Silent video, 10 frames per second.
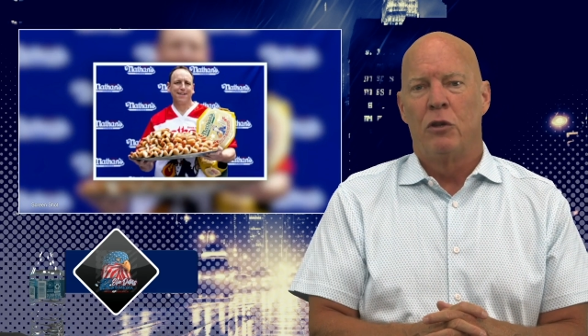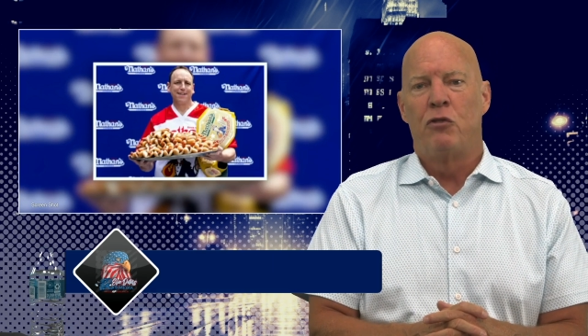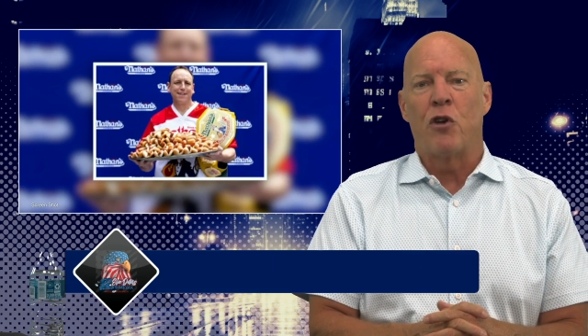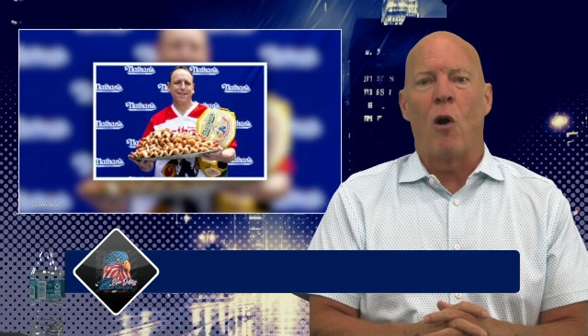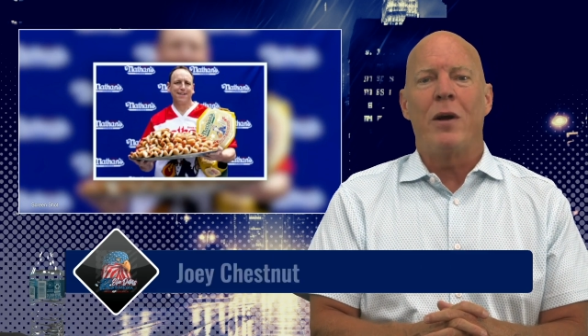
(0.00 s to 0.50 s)

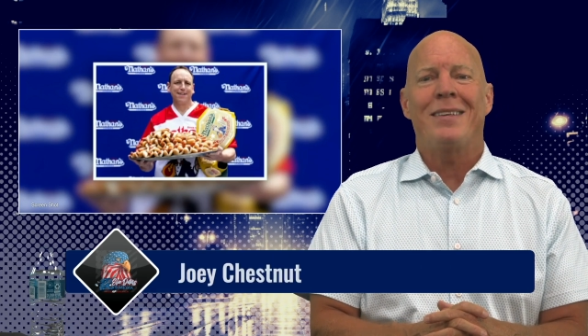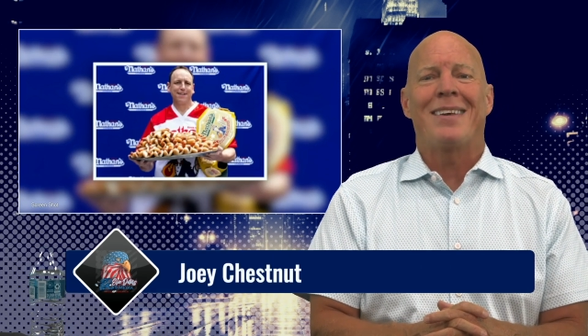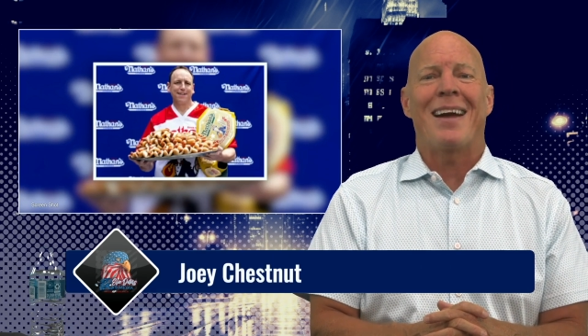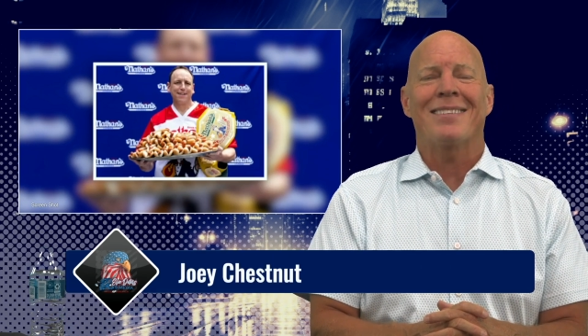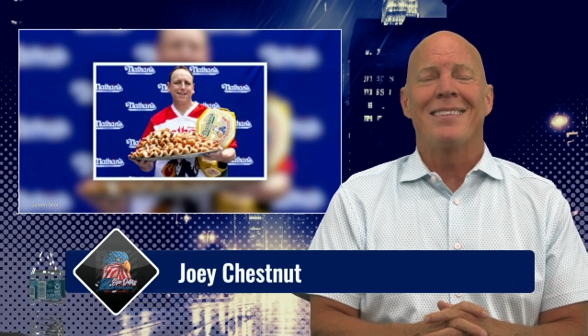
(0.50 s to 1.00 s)
Joey
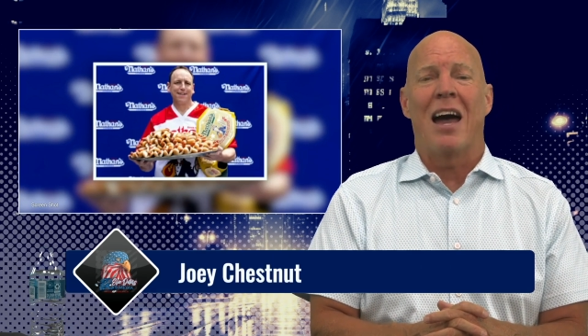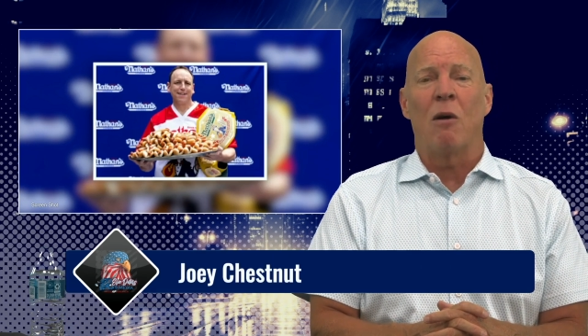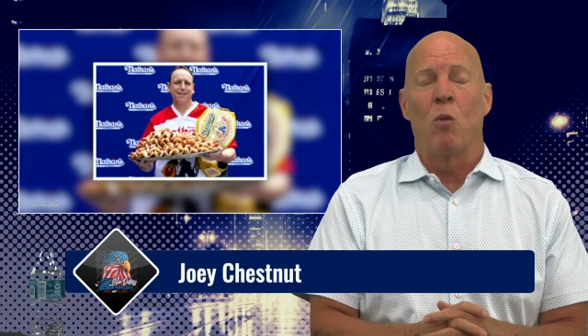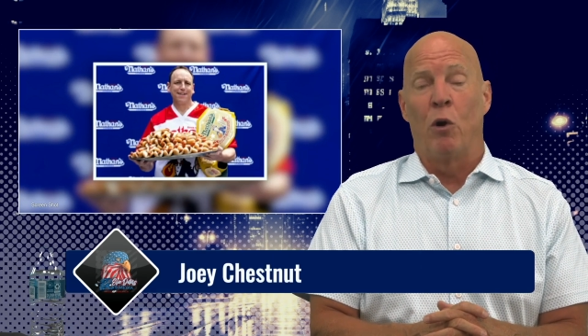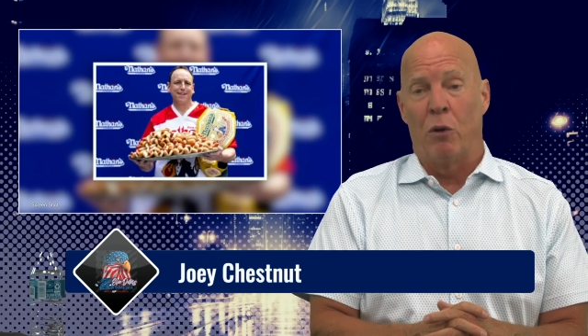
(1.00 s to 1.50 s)

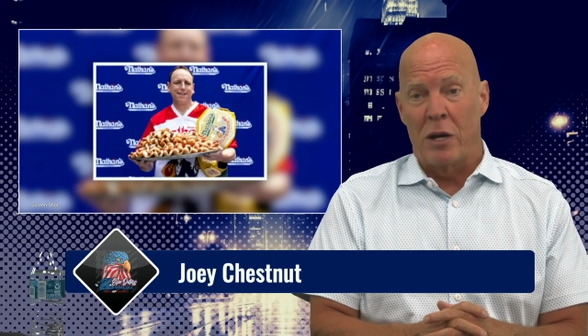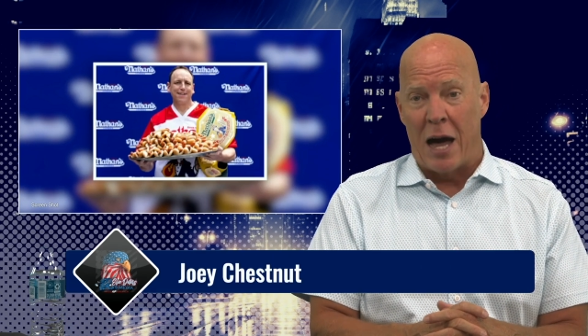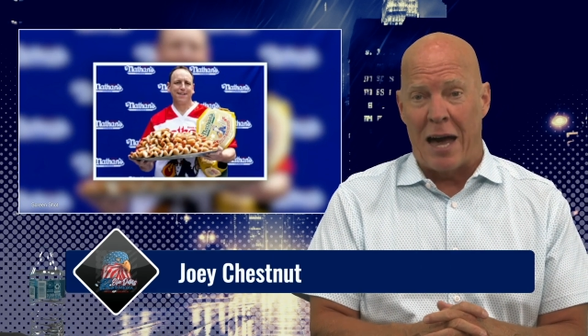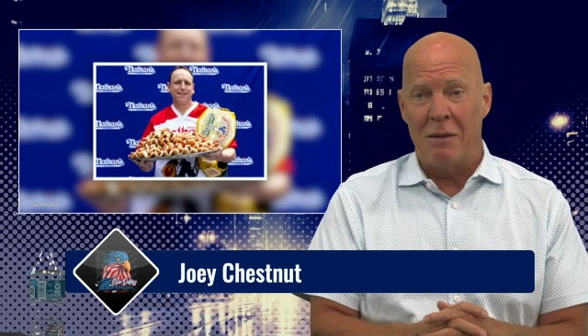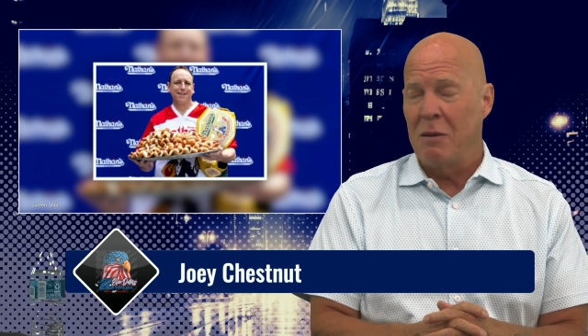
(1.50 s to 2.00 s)
Chestnut will
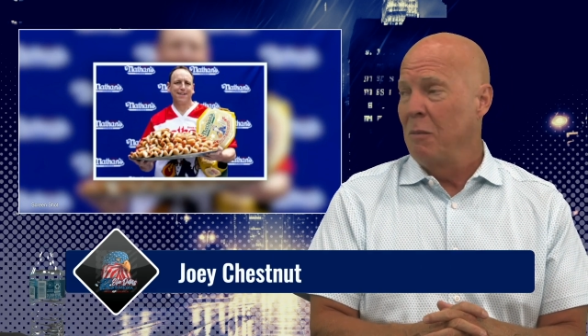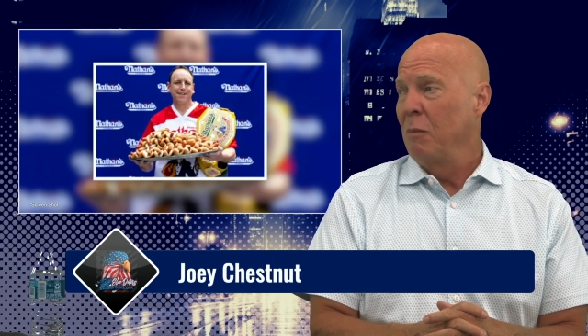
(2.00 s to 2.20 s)
not